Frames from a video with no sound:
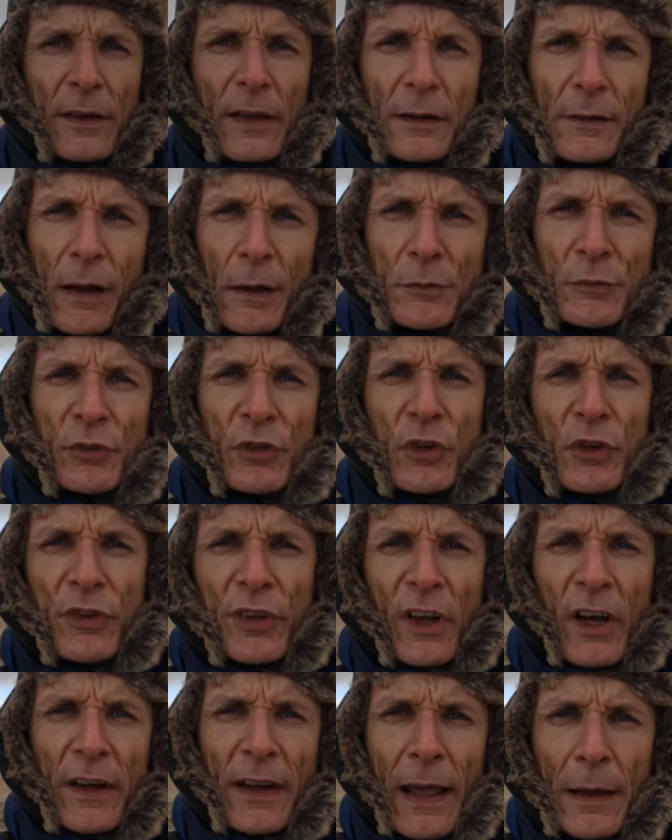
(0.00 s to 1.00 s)
Now, I'm
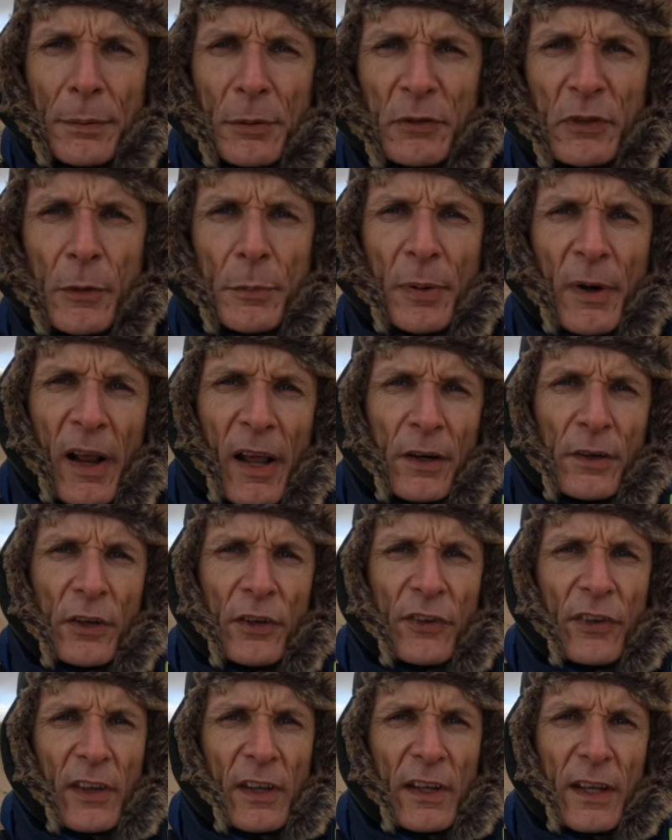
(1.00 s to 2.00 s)
shooting on aperture
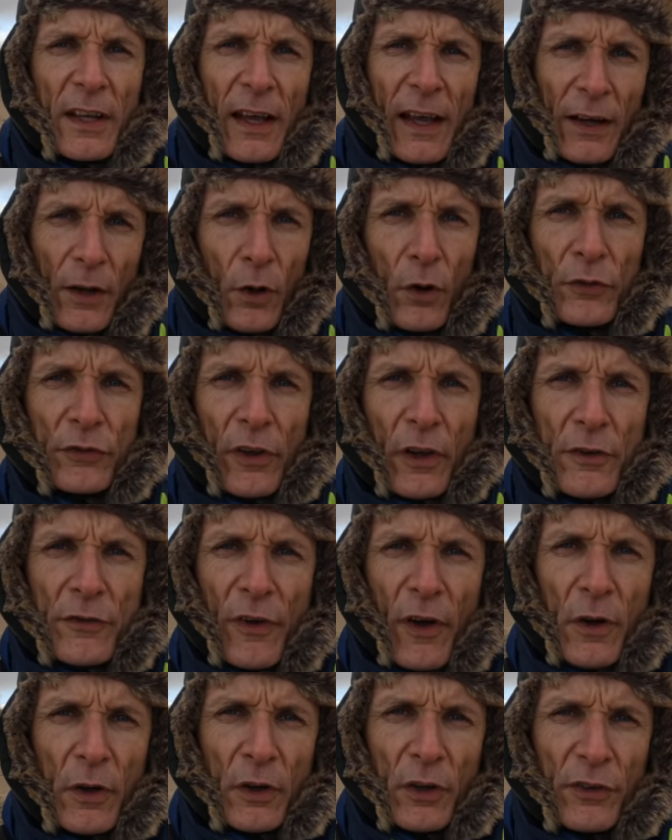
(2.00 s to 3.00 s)
priority and
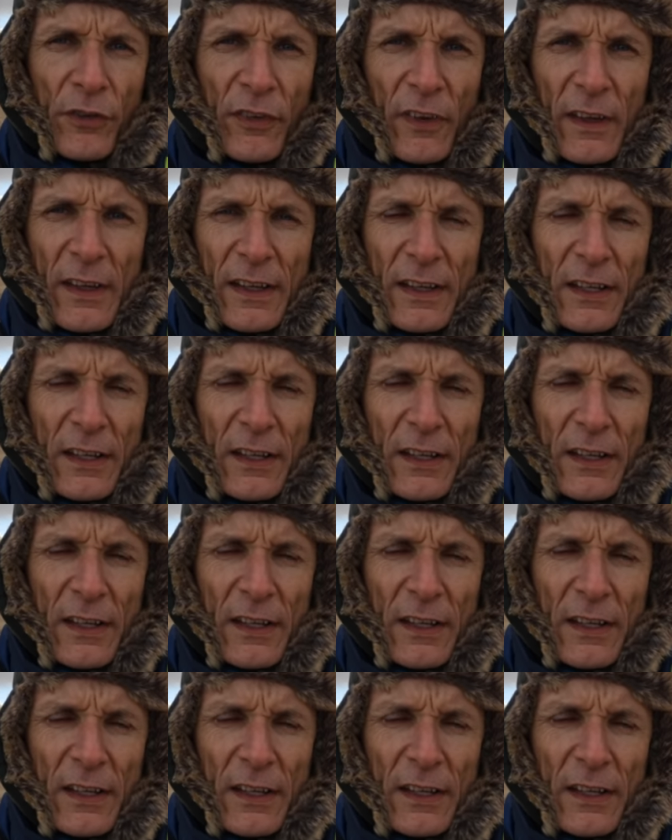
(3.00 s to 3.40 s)
autofocus. The